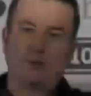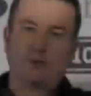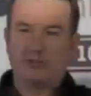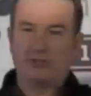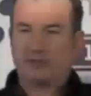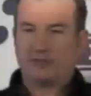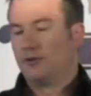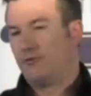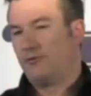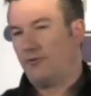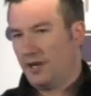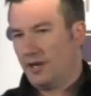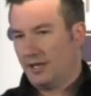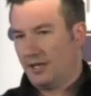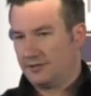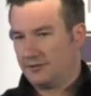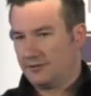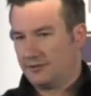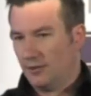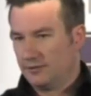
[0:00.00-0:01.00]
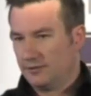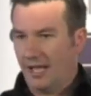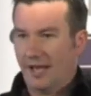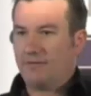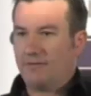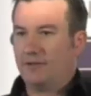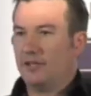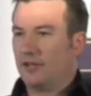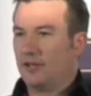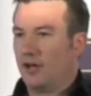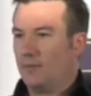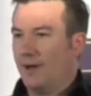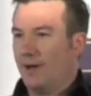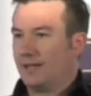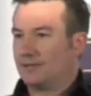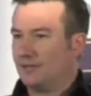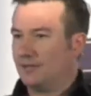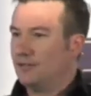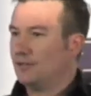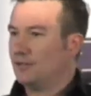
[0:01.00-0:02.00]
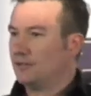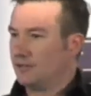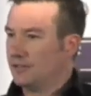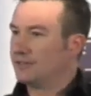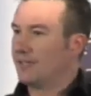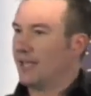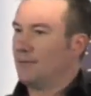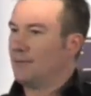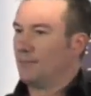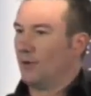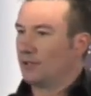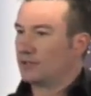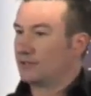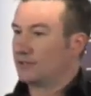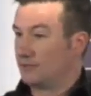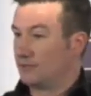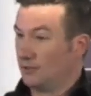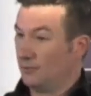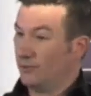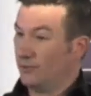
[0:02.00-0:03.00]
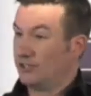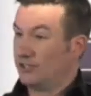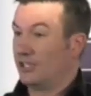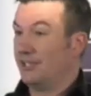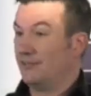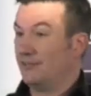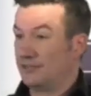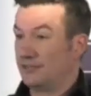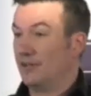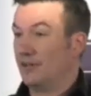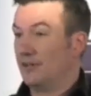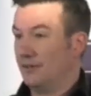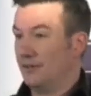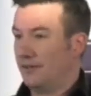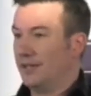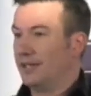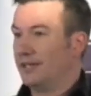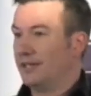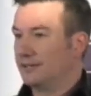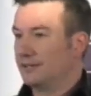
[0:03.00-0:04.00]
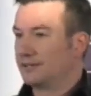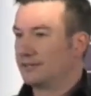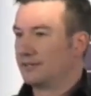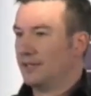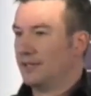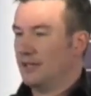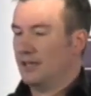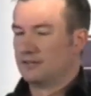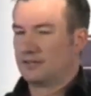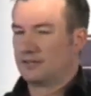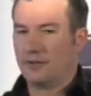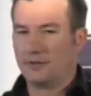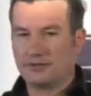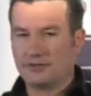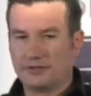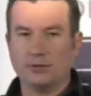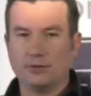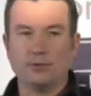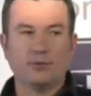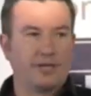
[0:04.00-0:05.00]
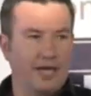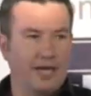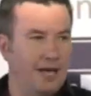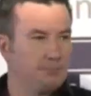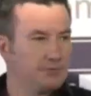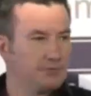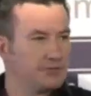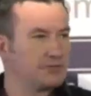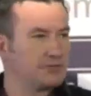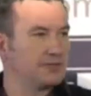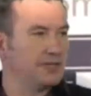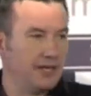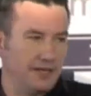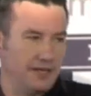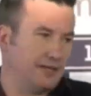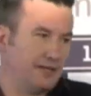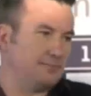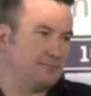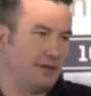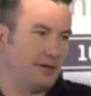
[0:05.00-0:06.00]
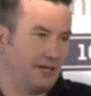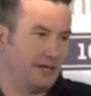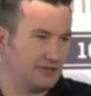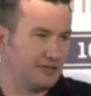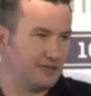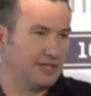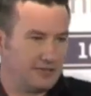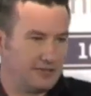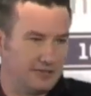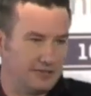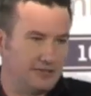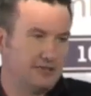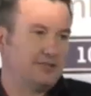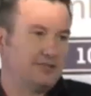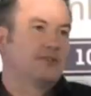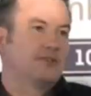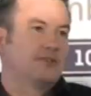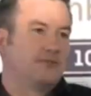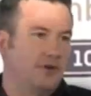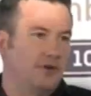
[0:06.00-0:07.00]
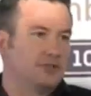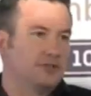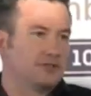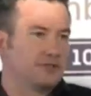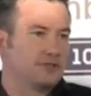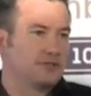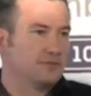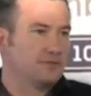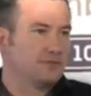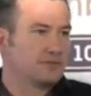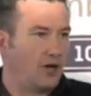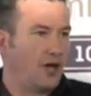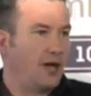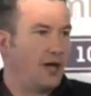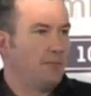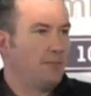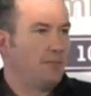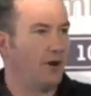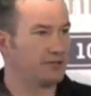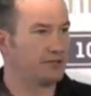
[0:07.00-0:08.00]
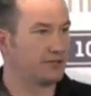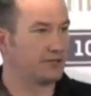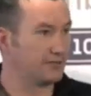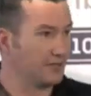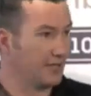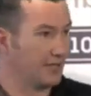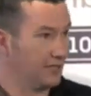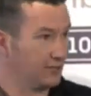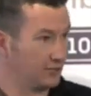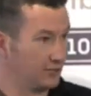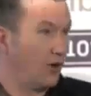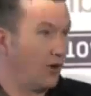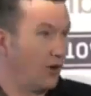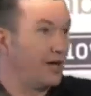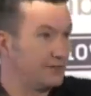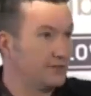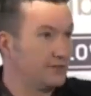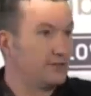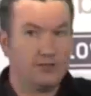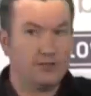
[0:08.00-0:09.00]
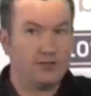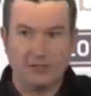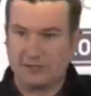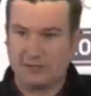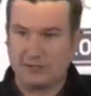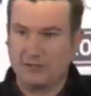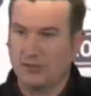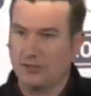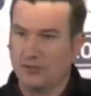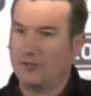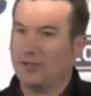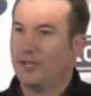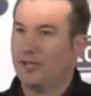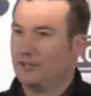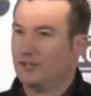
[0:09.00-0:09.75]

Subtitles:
we still find ourselves having to go back to use the sandbox to achieve certain things. So there are still gaps, and that makes sense because this is the first time Microsoft tried to do this new